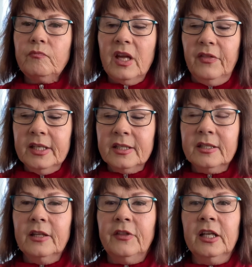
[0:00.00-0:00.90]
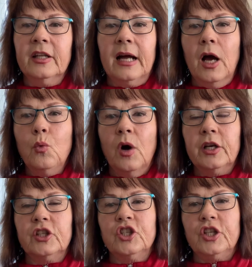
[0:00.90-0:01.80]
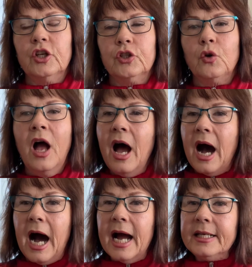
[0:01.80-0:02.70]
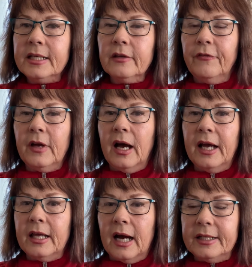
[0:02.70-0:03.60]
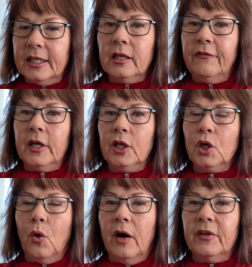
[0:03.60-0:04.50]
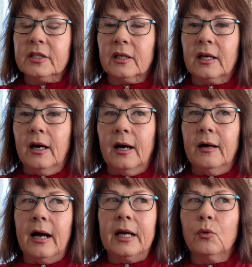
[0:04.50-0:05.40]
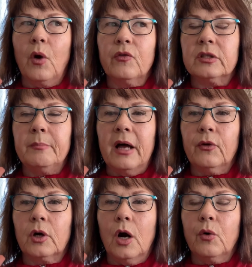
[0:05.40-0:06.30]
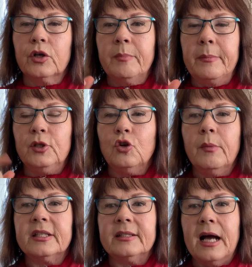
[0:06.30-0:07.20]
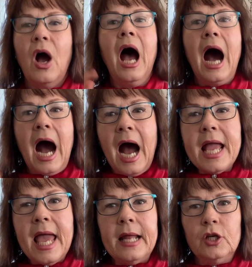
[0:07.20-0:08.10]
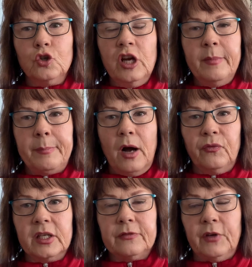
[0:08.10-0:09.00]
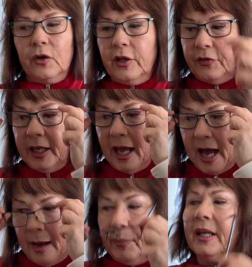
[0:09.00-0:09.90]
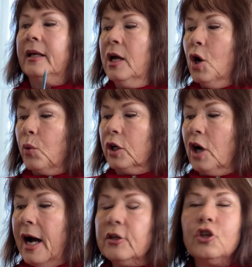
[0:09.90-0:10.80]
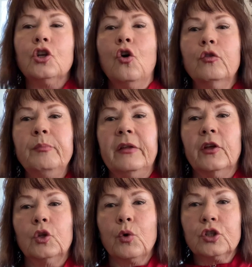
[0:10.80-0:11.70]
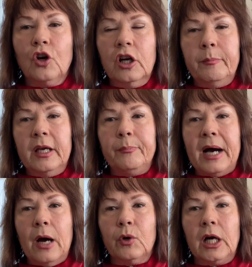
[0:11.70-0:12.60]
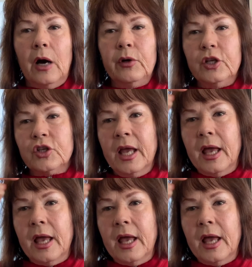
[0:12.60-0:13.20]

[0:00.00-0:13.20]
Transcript: This is the thing that I wanted to share too. I did a video on this, I don't know whether it was a month ago or maybe 2 months now. I had a dream about this very thing happening, where God showed me that there was going to be a power outage.